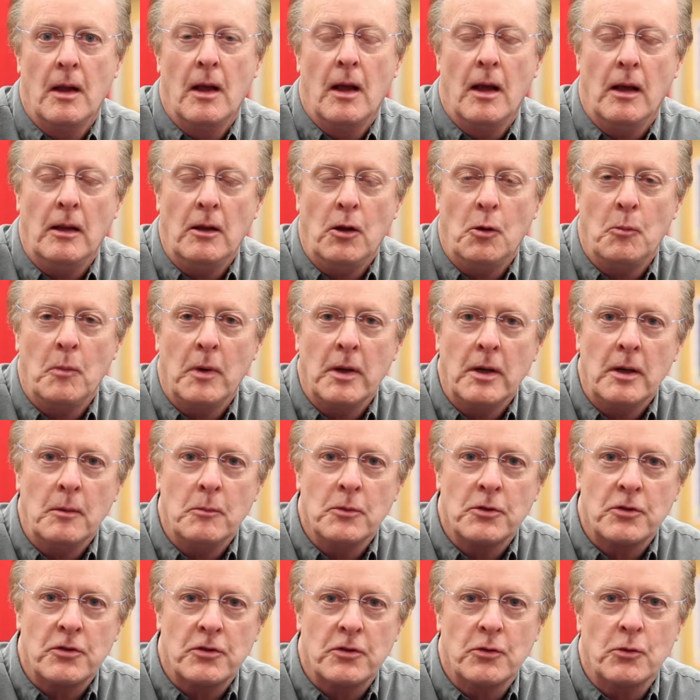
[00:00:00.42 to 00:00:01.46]
Hello, my name
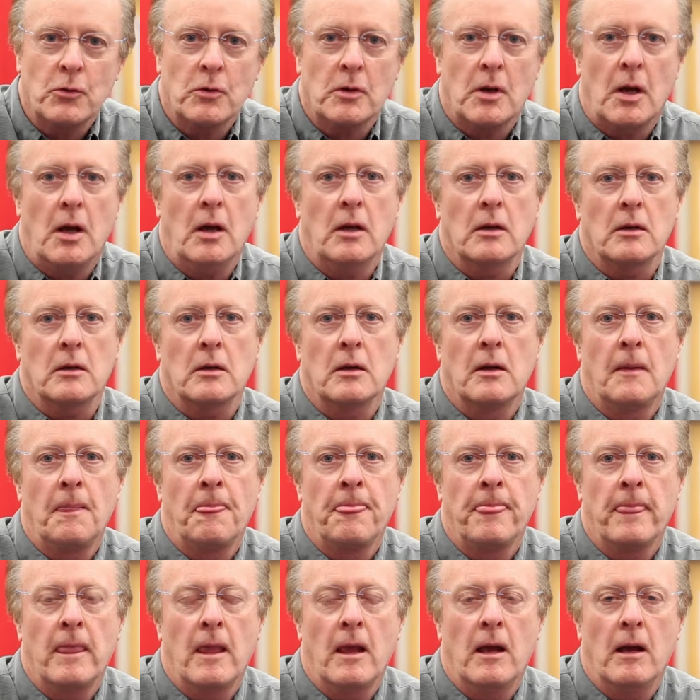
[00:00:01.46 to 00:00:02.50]
is Stuart Hunt.
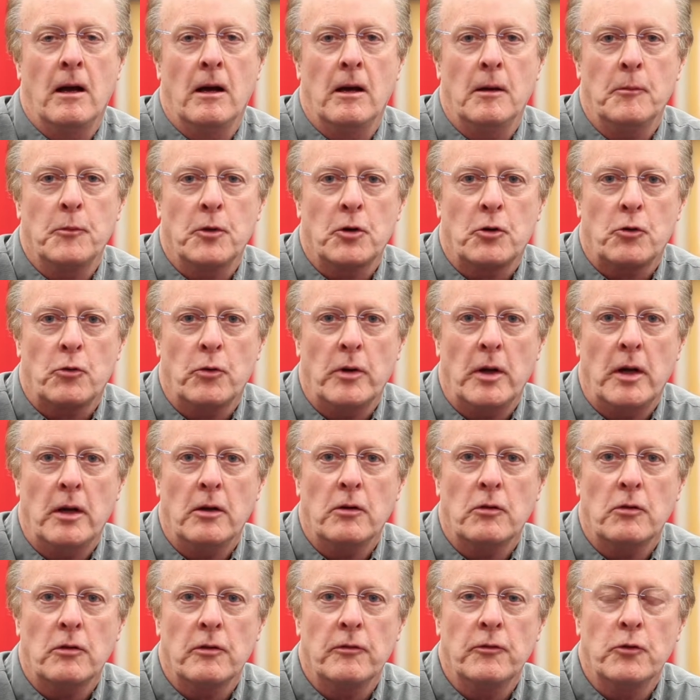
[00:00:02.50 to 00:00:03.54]
I'm the
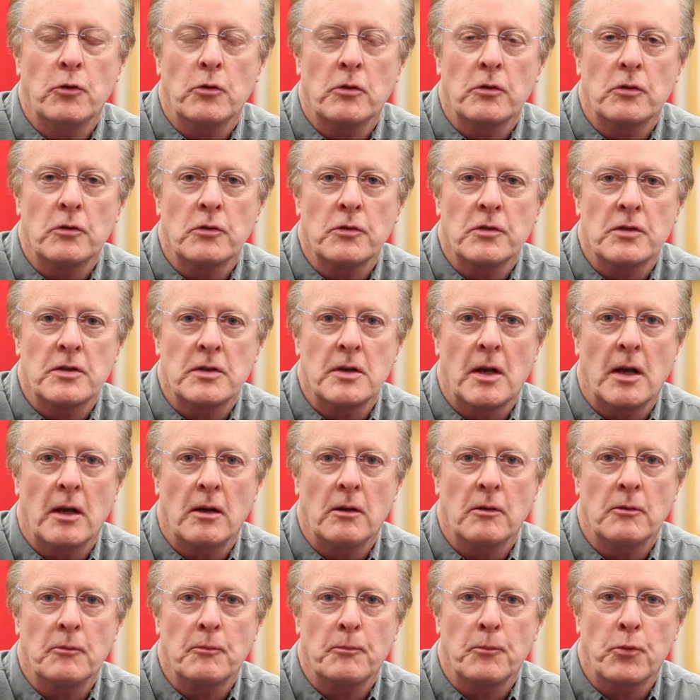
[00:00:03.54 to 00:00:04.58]
creator of Northern
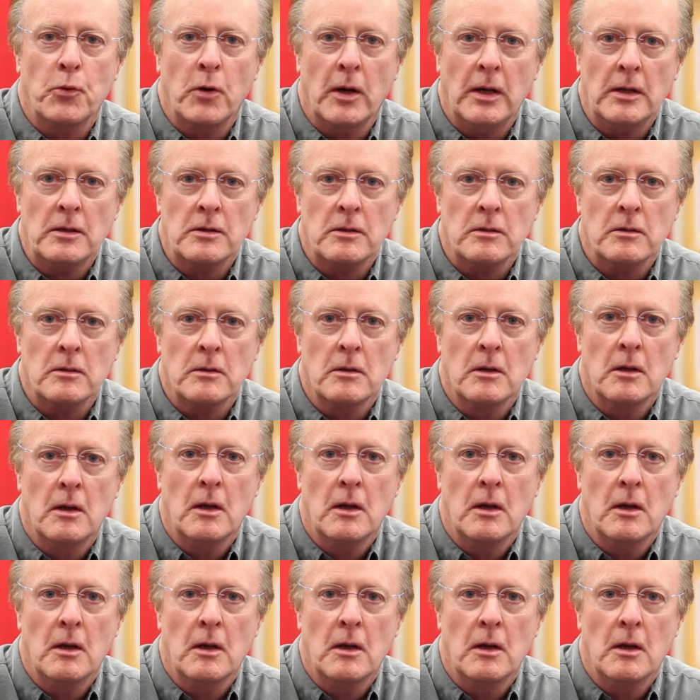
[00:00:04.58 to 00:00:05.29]
Sound Press,